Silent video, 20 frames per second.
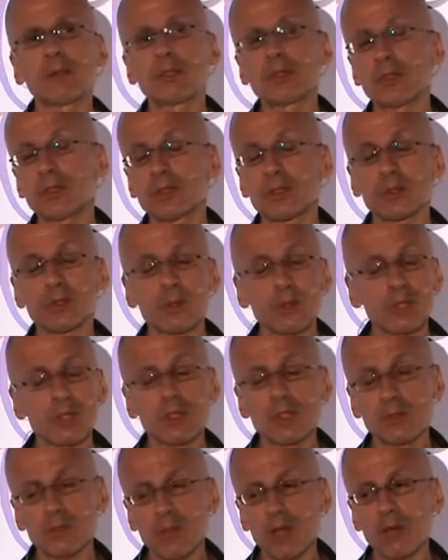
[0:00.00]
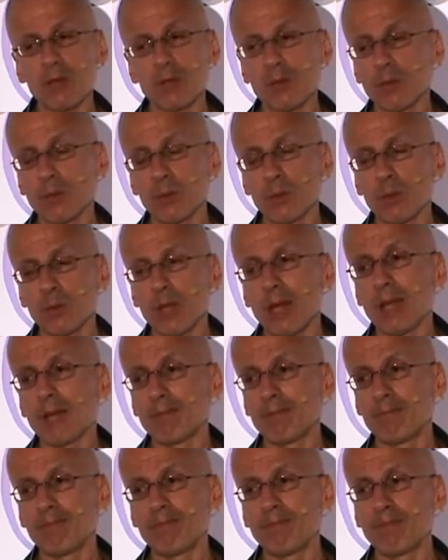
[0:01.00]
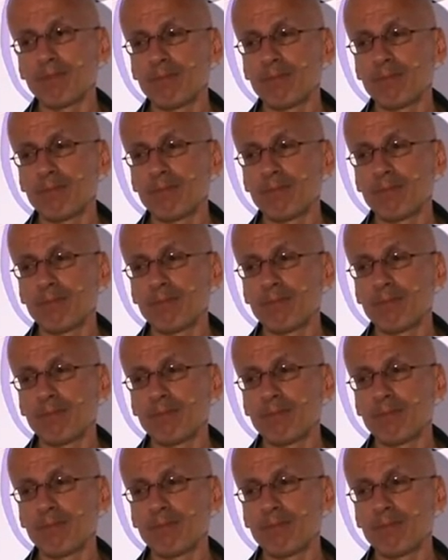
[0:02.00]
which is, which is very well,